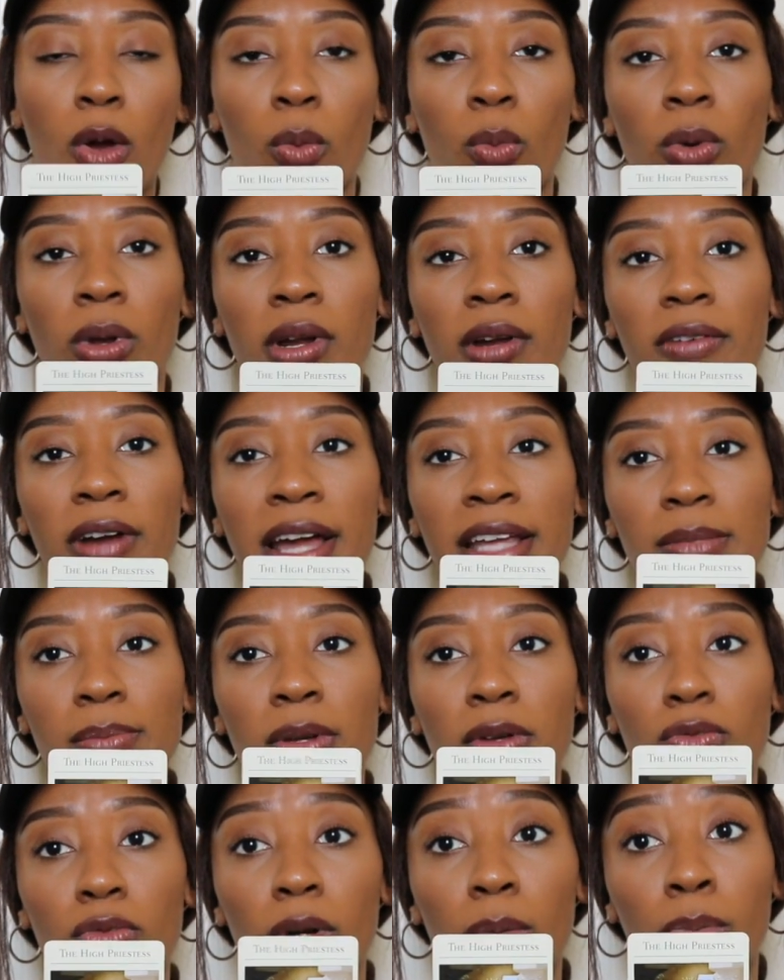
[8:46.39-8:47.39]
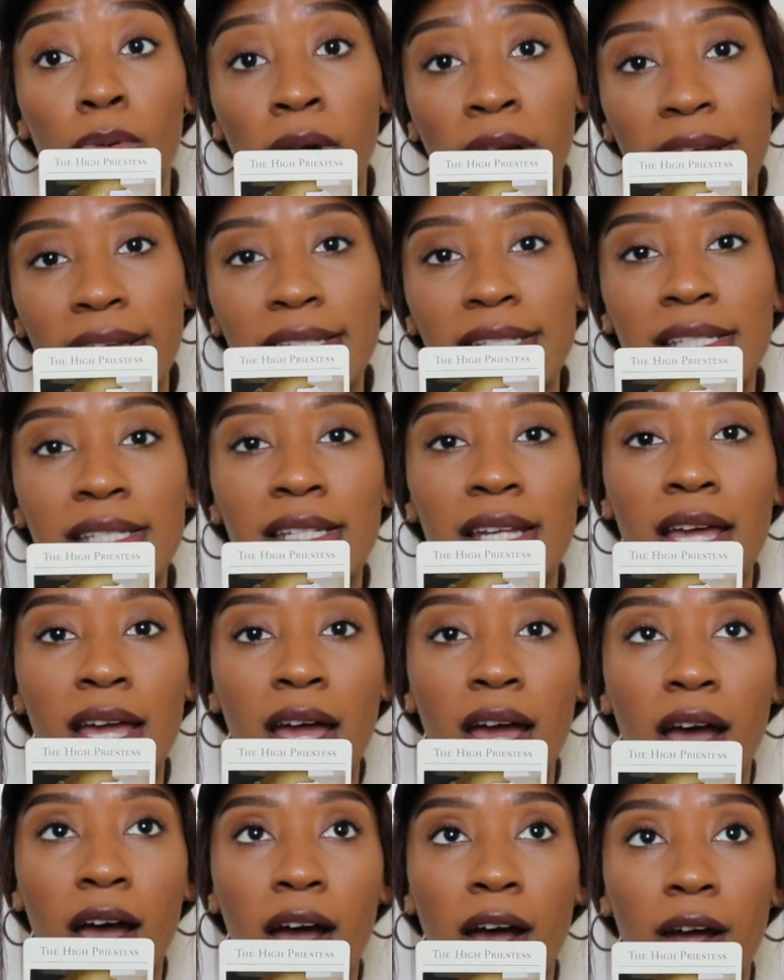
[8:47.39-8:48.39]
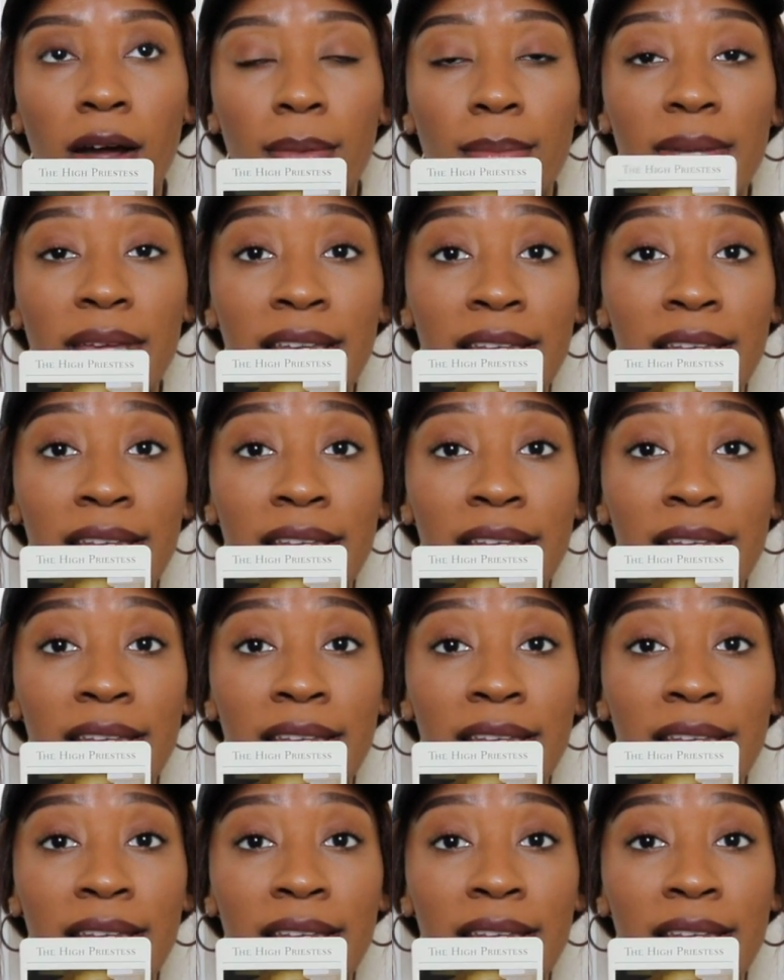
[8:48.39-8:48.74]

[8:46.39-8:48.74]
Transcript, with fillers: whatever has been repressed um,